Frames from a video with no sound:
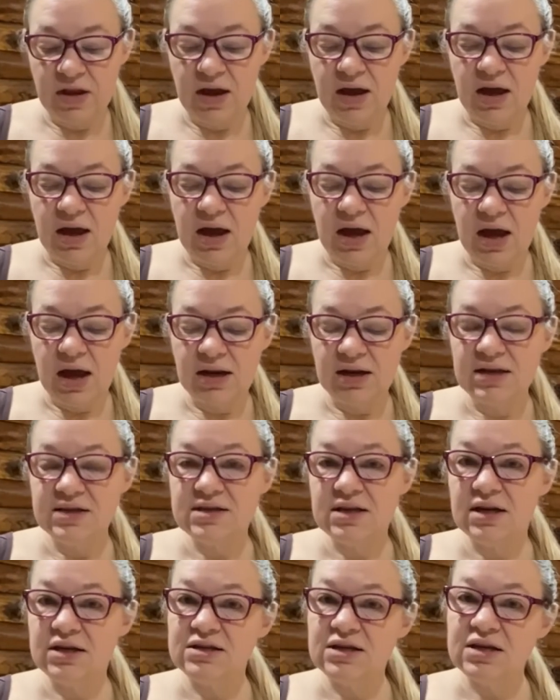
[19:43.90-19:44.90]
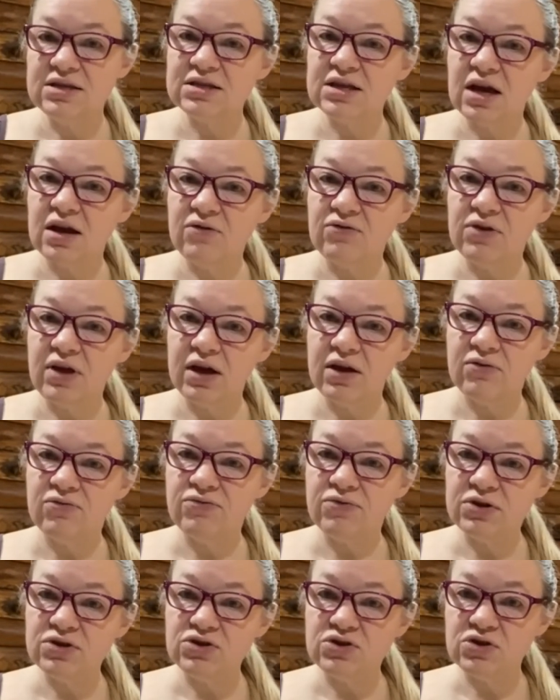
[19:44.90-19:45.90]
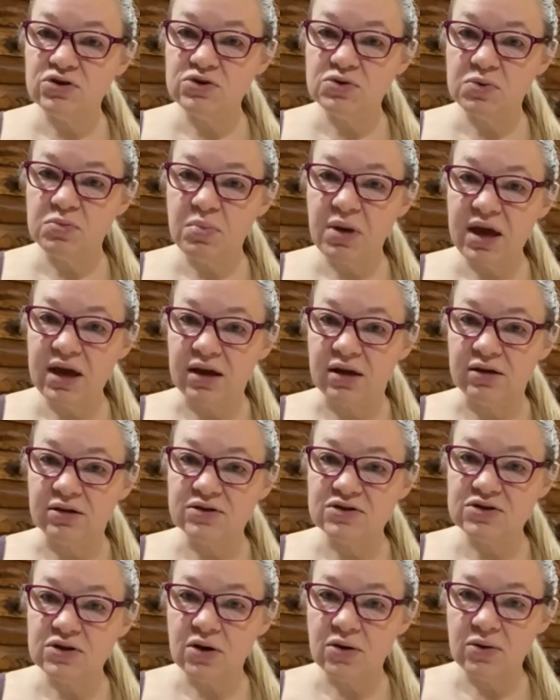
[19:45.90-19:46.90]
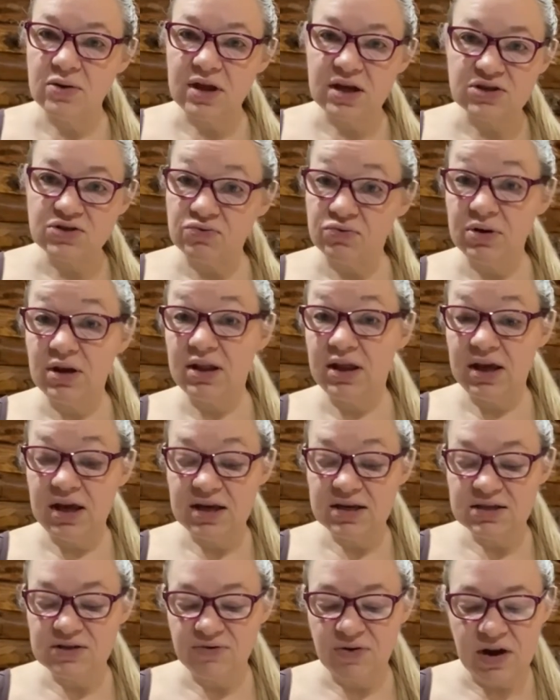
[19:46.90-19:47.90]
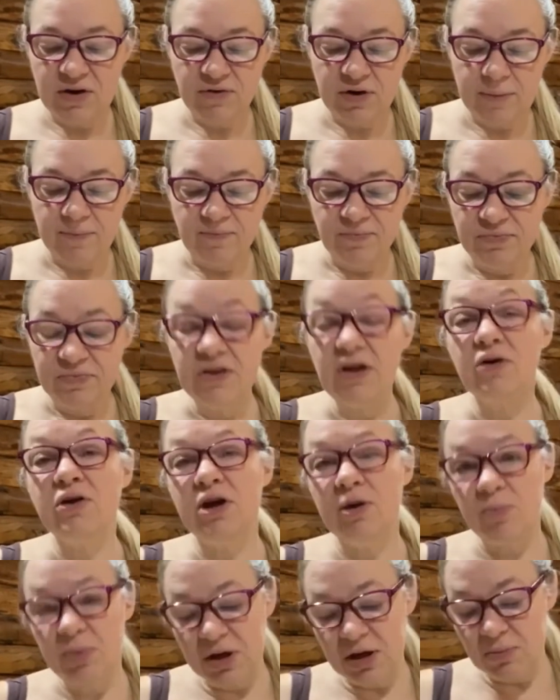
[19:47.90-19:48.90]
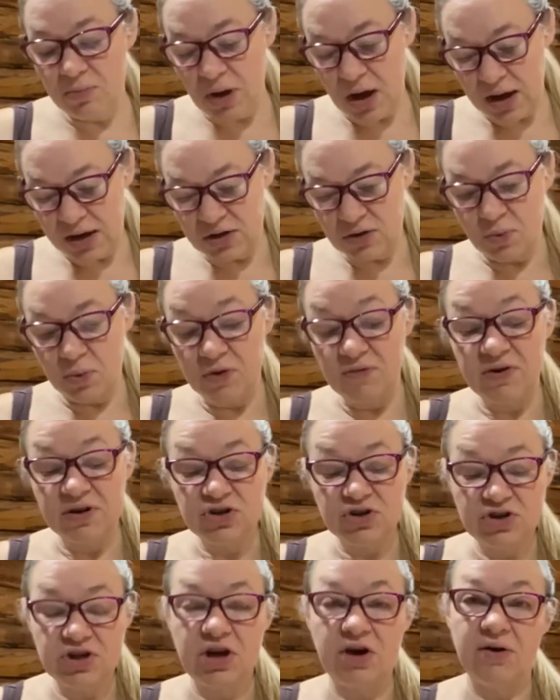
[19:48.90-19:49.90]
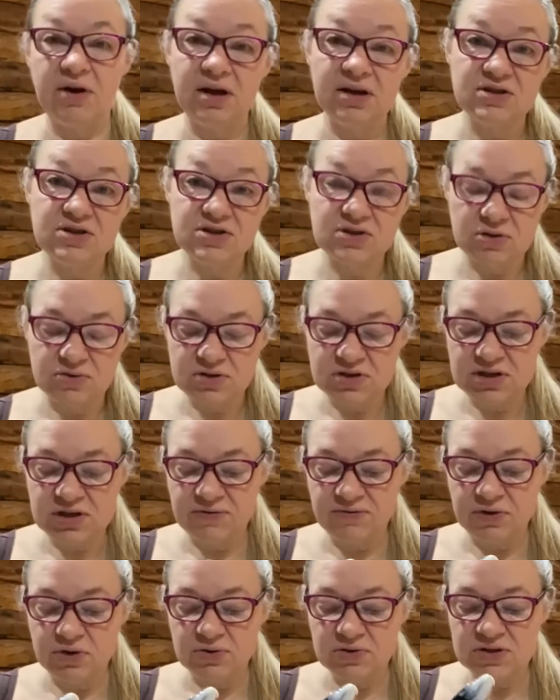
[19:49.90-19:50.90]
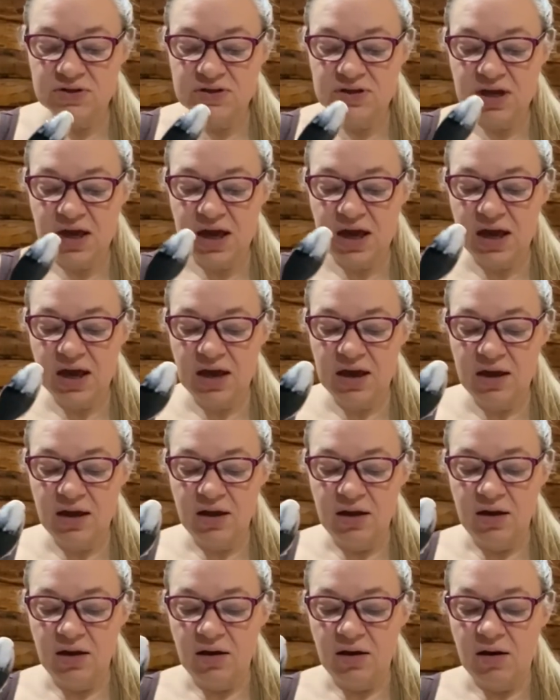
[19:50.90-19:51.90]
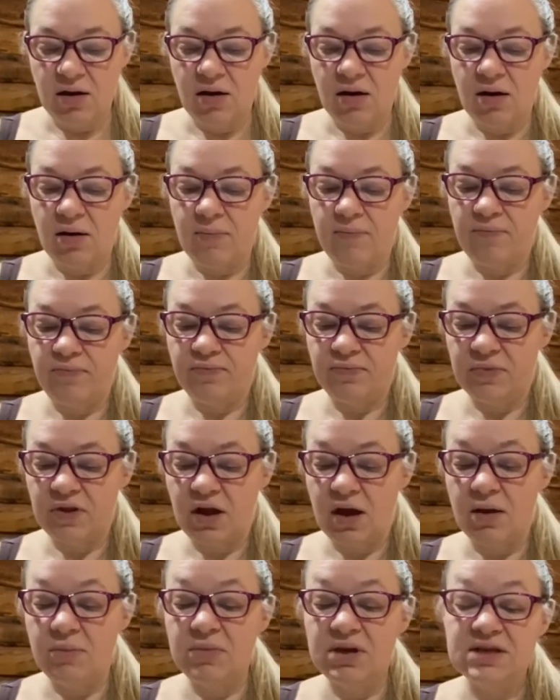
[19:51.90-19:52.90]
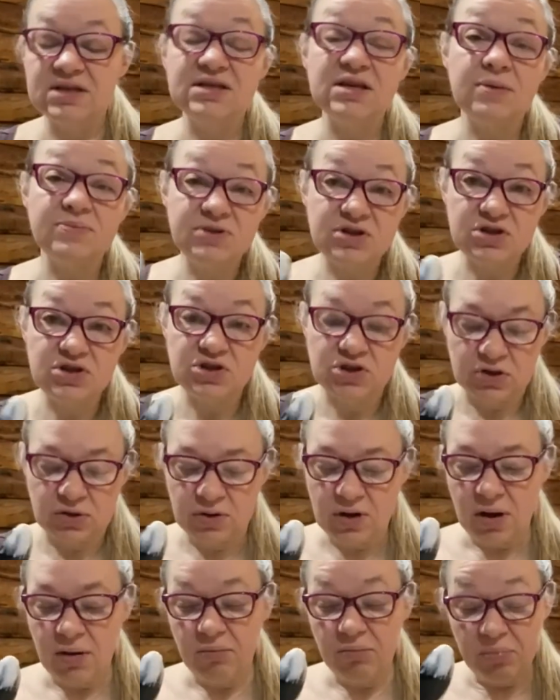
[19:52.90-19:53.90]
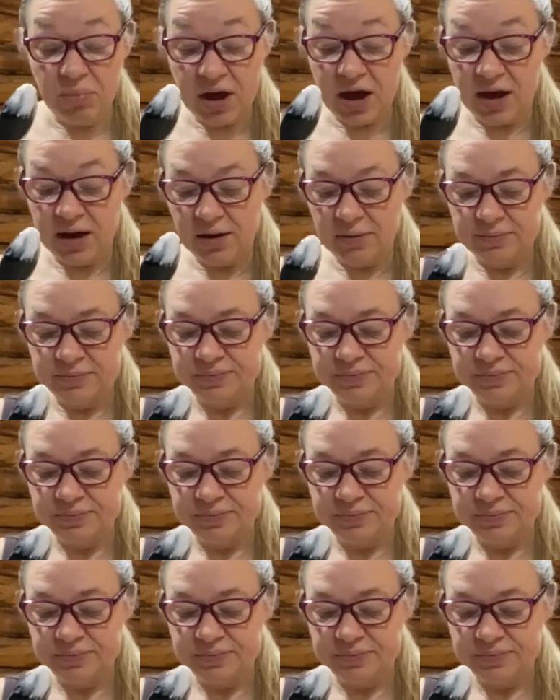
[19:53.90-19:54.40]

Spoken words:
And he said it tastes kind of like French toast with bacon. So that's really his favorite. Now, keeping in mind, we're vegetarians, so Steve uses a meat substitute, but